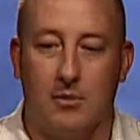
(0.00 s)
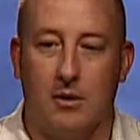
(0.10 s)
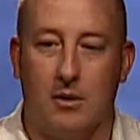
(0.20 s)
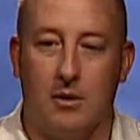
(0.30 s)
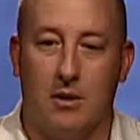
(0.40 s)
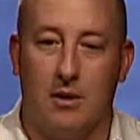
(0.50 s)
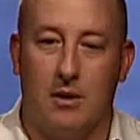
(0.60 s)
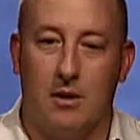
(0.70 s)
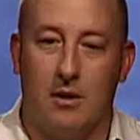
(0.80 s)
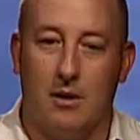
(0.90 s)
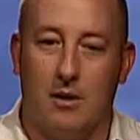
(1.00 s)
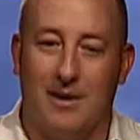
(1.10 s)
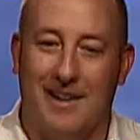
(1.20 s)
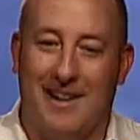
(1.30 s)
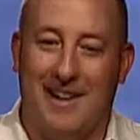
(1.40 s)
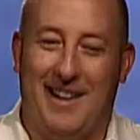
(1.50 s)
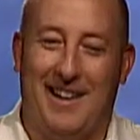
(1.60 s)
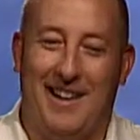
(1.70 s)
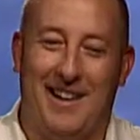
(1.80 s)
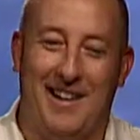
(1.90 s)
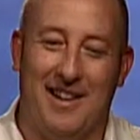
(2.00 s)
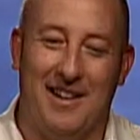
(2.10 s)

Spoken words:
good. You just go right ahead.